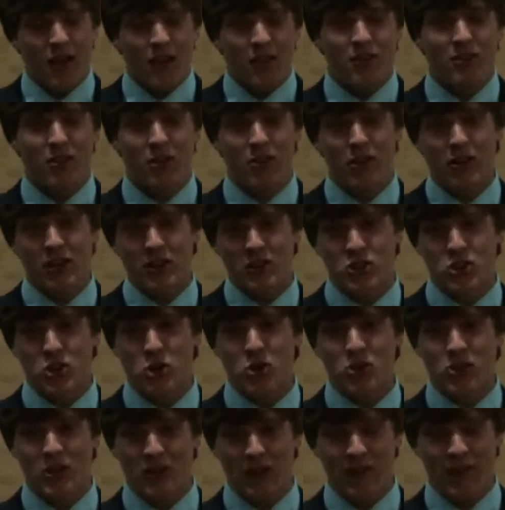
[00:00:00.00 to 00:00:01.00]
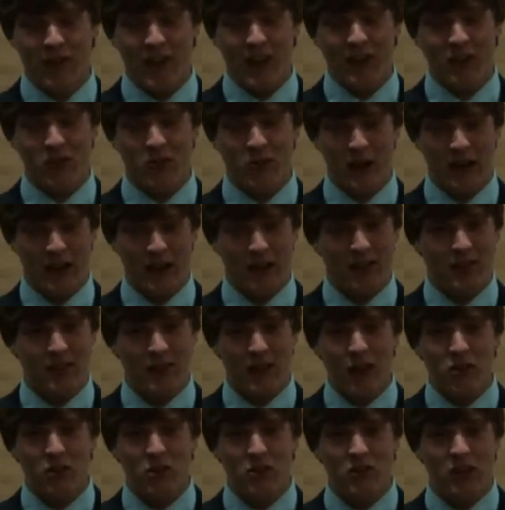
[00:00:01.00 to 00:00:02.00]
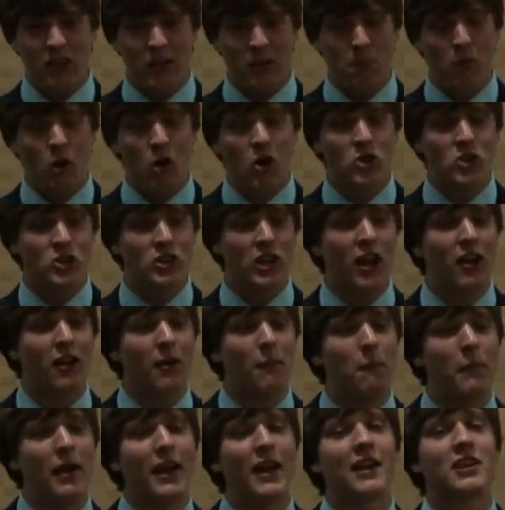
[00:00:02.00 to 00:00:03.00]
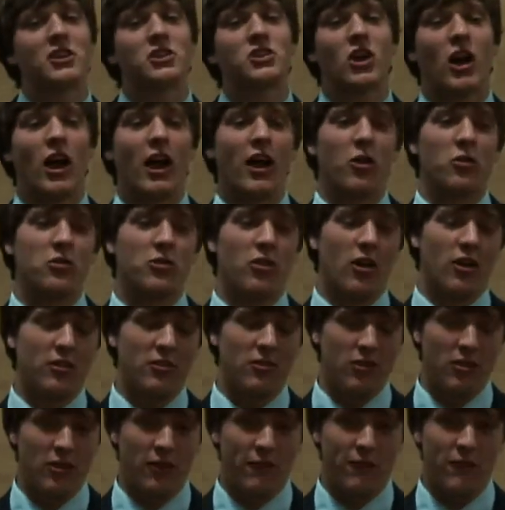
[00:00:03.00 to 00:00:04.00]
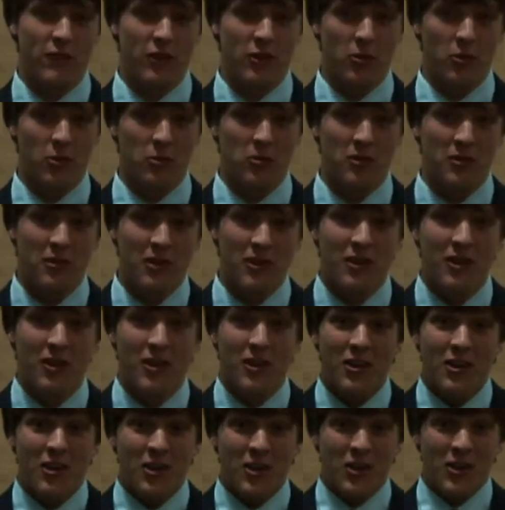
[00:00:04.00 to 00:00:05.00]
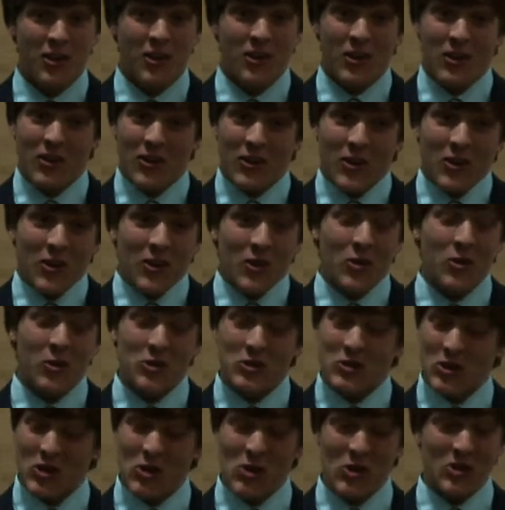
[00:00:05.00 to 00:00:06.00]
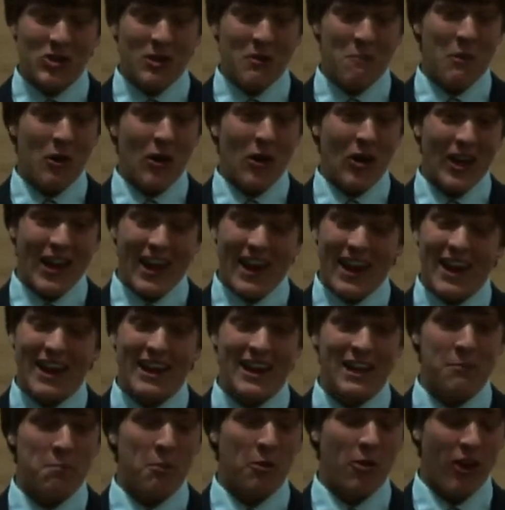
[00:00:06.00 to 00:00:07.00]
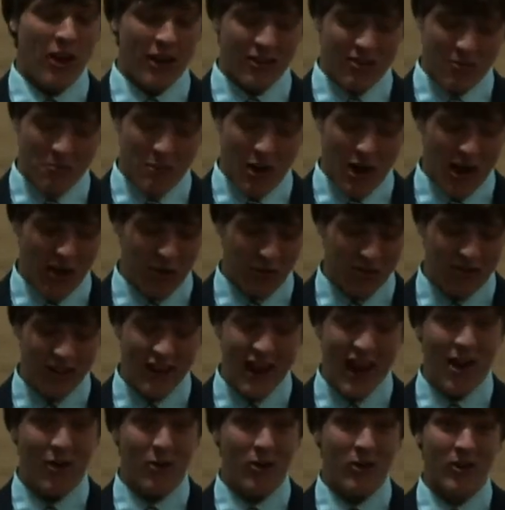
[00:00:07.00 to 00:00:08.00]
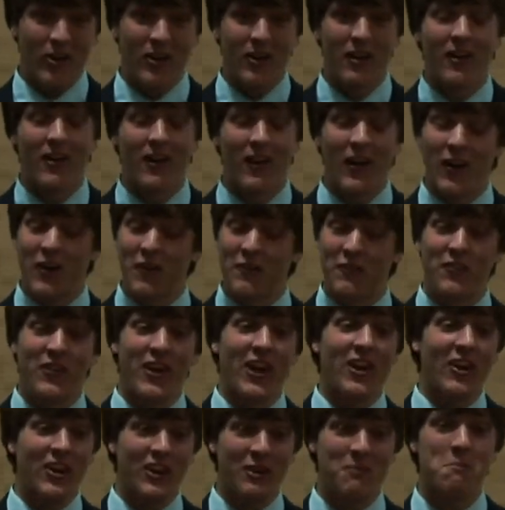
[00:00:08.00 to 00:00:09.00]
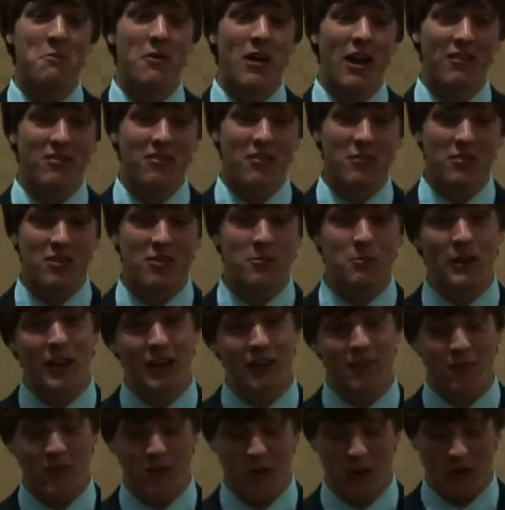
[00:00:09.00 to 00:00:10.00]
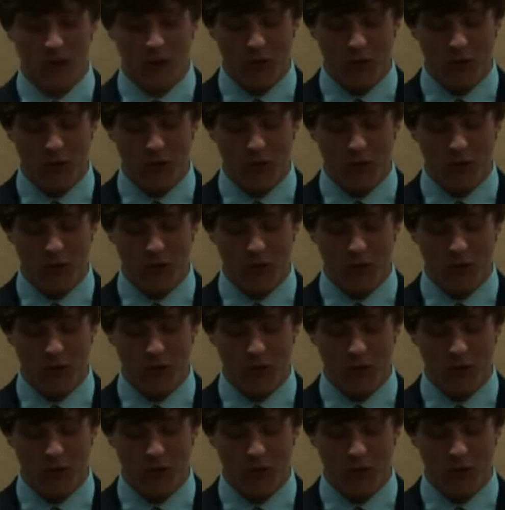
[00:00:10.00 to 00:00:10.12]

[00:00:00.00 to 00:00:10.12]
So to ensure their victory, the other team marched out a man-child onto the field who was throwing the ball at 80 plus miles an hour, a very impressive speed for a